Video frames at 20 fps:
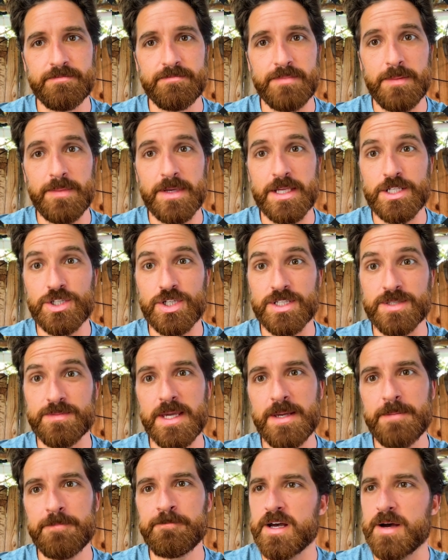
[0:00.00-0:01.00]
Maybe it's just
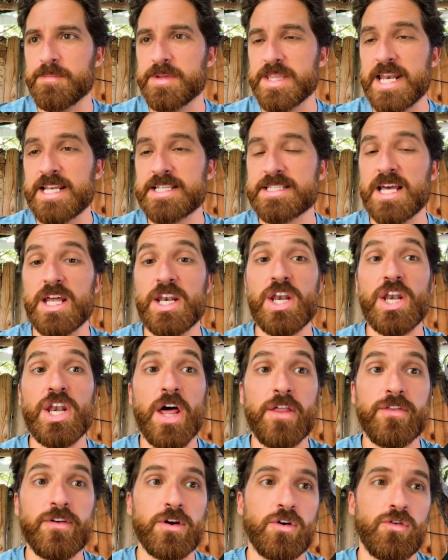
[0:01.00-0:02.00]
me, but that is
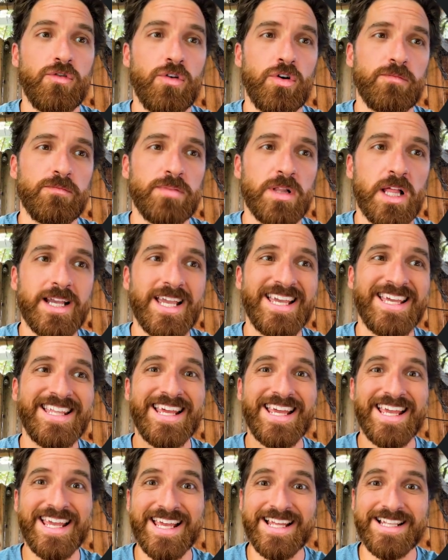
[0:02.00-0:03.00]
another Chrome
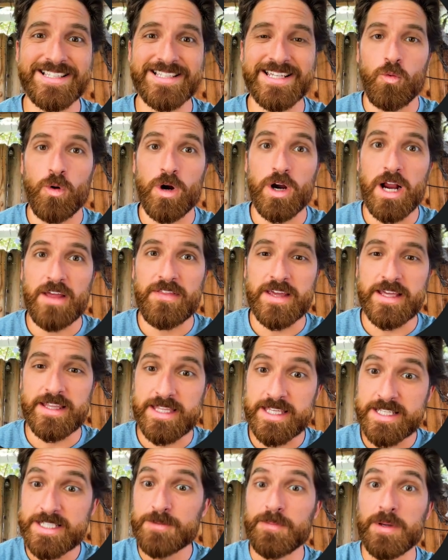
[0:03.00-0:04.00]
plugin. And where I think
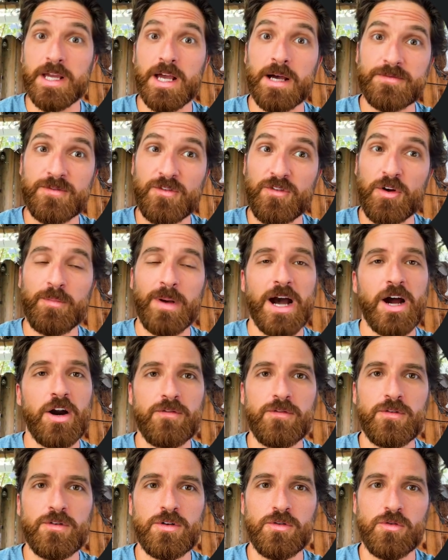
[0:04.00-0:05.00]
this becomes very
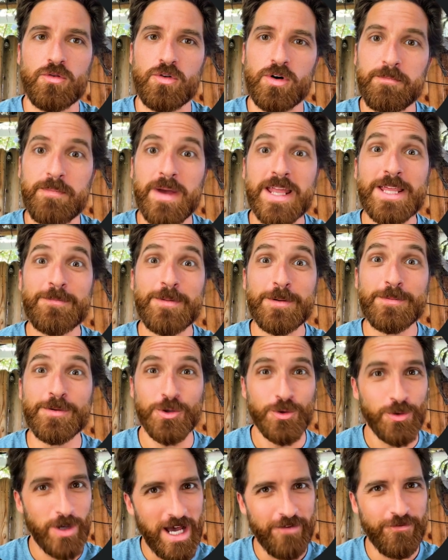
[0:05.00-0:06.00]
powerful, or many people
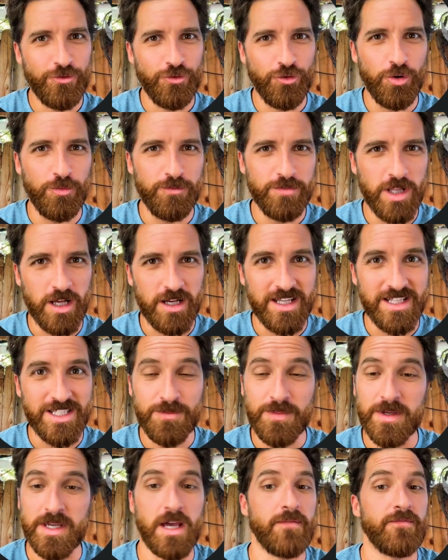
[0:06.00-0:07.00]
who have Chrome
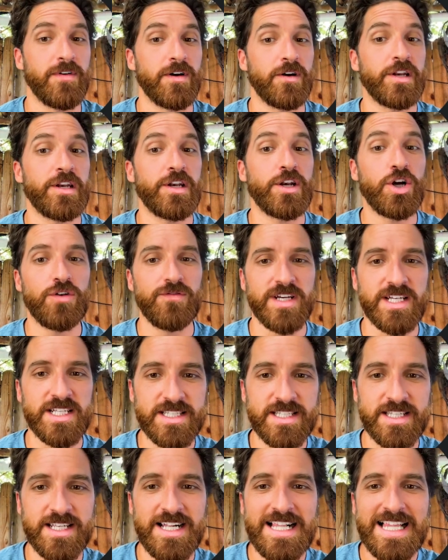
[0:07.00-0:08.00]
plugins become very
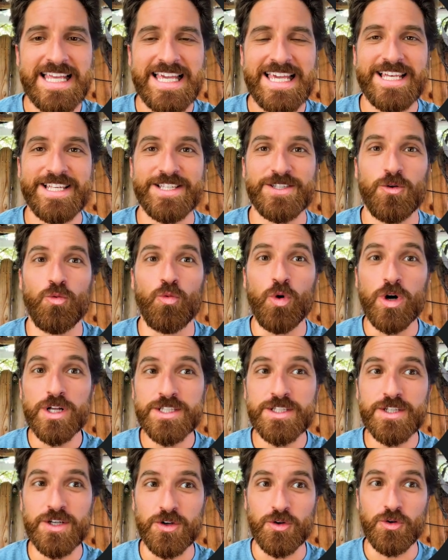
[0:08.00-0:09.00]
nervous, is
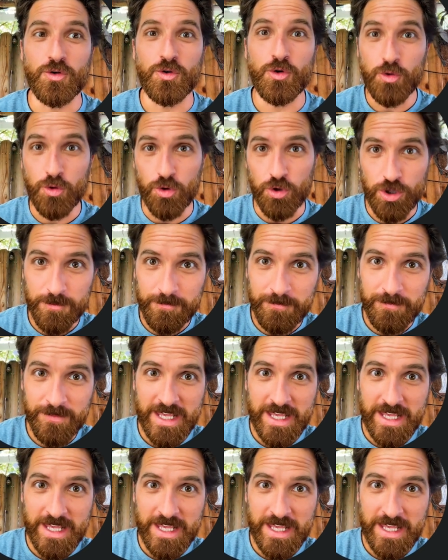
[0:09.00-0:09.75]
once Google